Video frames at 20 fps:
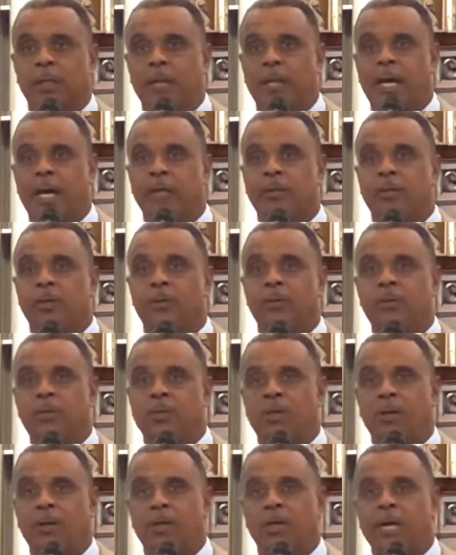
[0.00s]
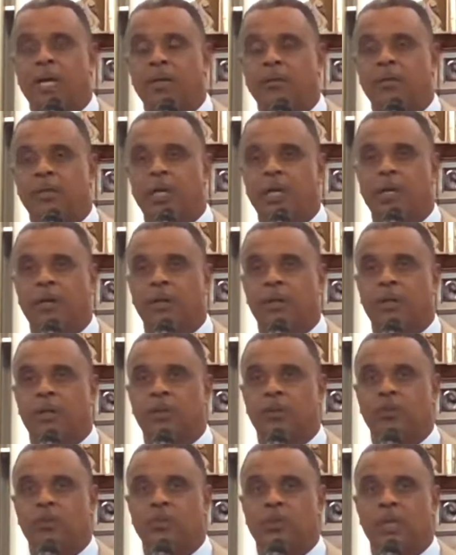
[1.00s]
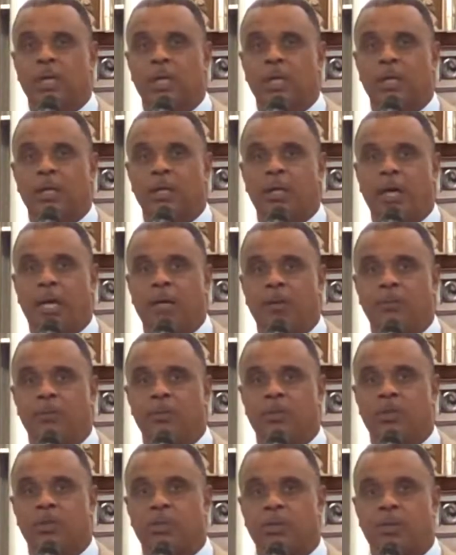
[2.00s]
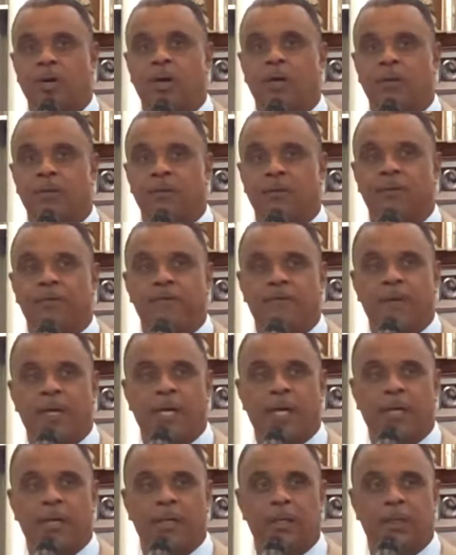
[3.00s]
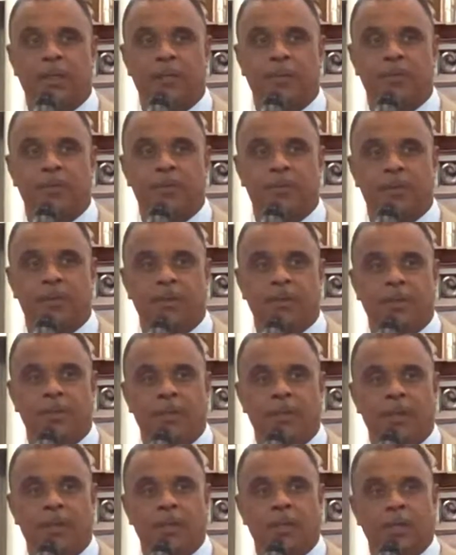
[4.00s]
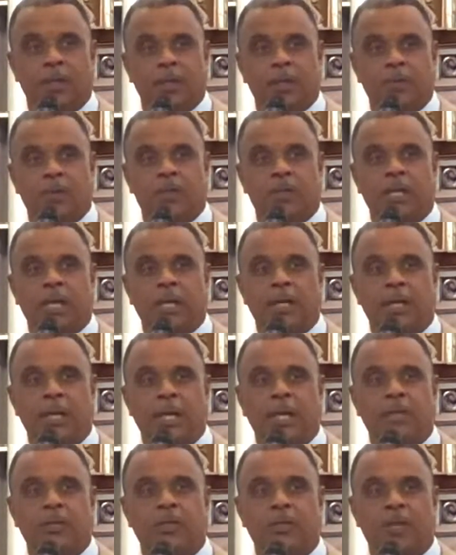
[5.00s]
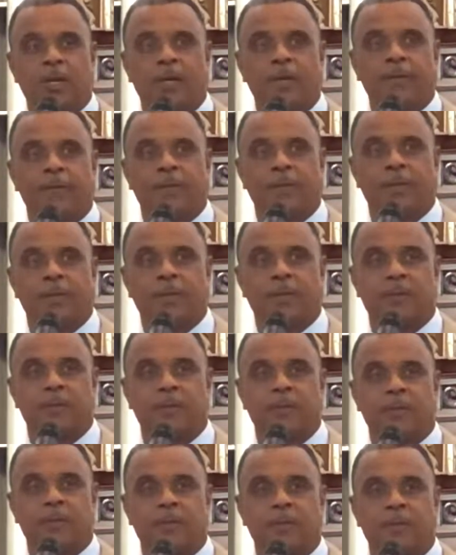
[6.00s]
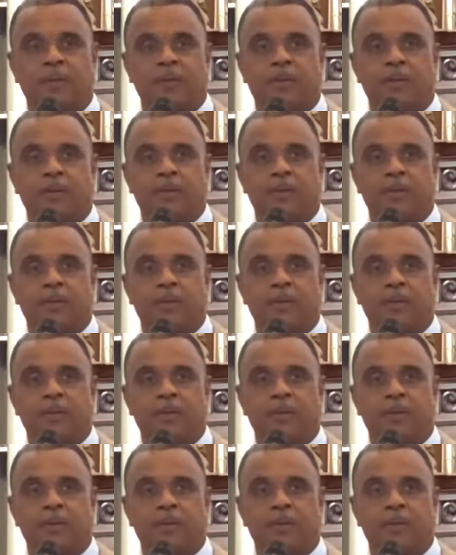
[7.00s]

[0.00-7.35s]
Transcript: A lot goes on out there at Coachella. I was startled to find that there was a, a Sunday service.